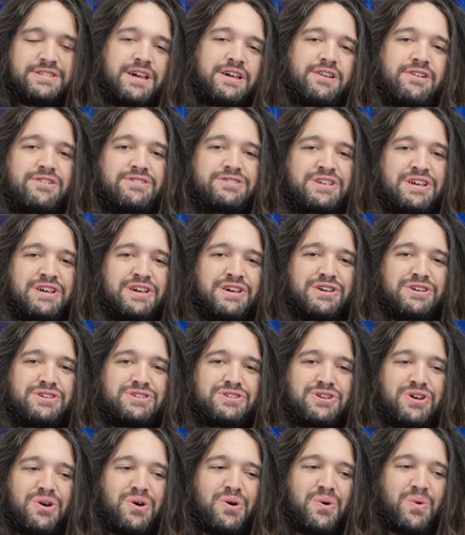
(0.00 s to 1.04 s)
centers.
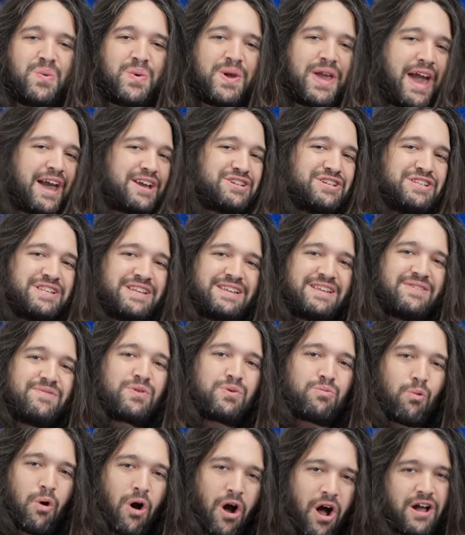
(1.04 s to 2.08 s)
So we actually didn't
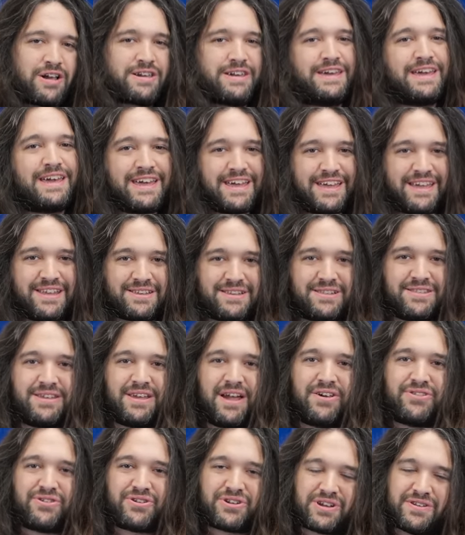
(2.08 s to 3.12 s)
even walk into
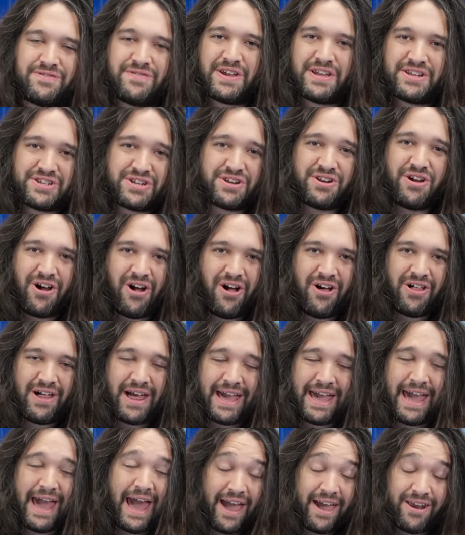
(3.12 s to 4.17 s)
the other convention
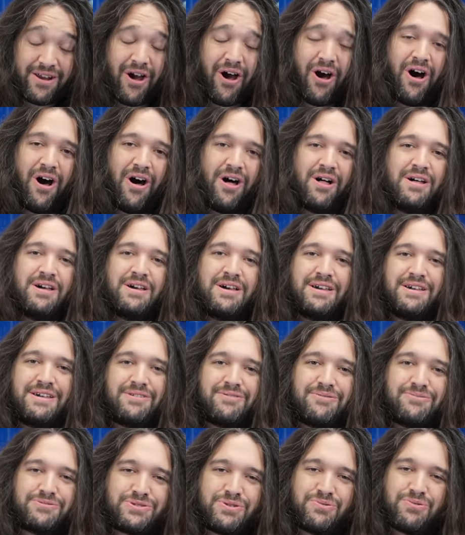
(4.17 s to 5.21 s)
hall at all.
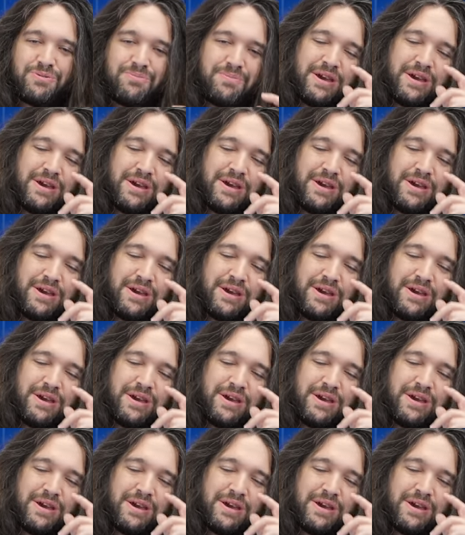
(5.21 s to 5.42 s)
So we